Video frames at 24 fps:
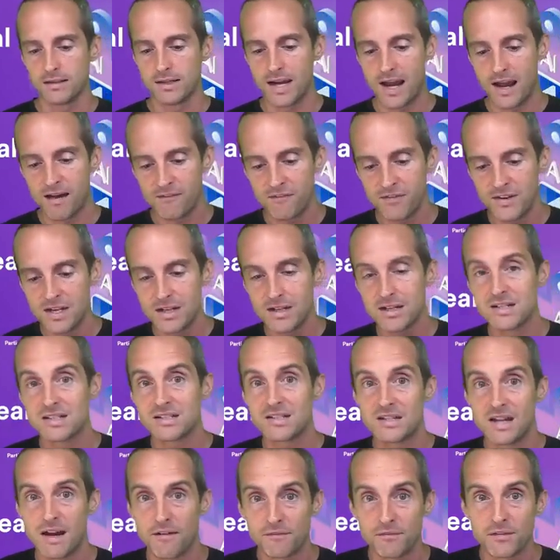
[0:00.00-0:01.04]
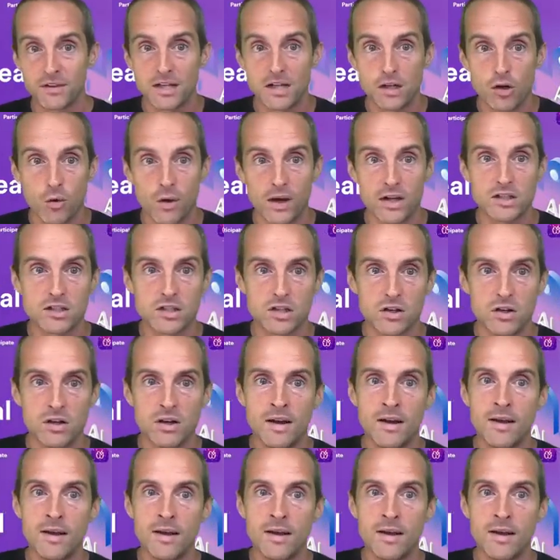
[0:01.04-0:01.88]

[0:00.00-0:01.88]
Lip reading: Caffeine is definitely going to